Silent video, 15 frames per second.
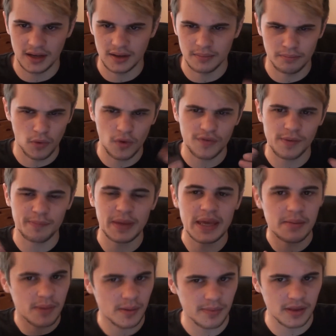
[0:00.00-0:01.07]
more of a beat
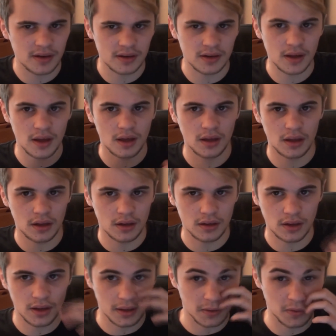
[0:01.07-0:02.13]
'em up than
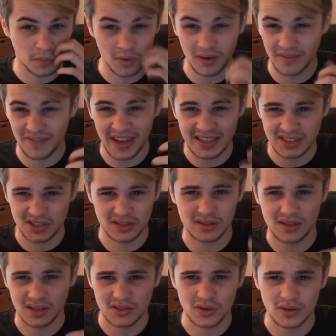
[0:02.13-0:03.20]
like normal adventure
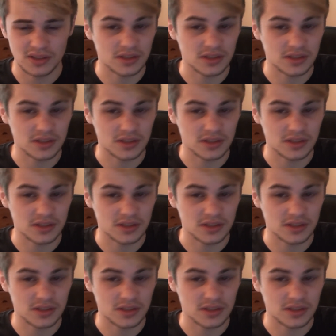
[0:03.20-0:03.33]
side scroller.